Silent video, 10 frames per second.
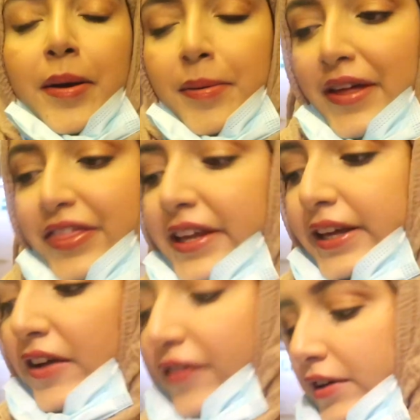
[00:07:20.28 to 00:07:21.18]
Um, I
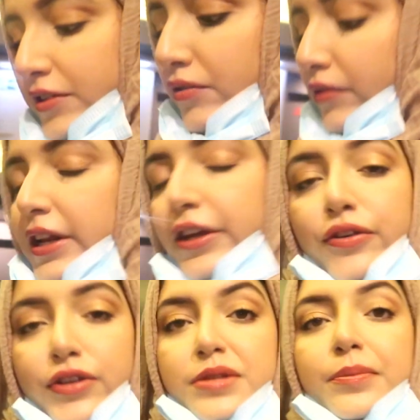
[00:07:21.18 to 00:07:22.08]
think I found a really
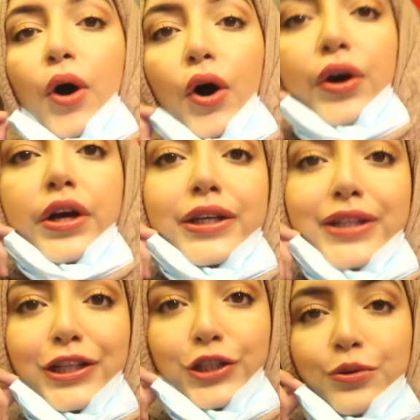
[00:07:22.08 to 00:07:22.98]
cute spot.
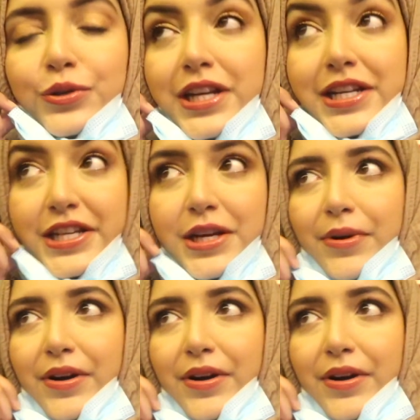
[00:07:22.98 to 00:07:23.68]
It's actually called Dear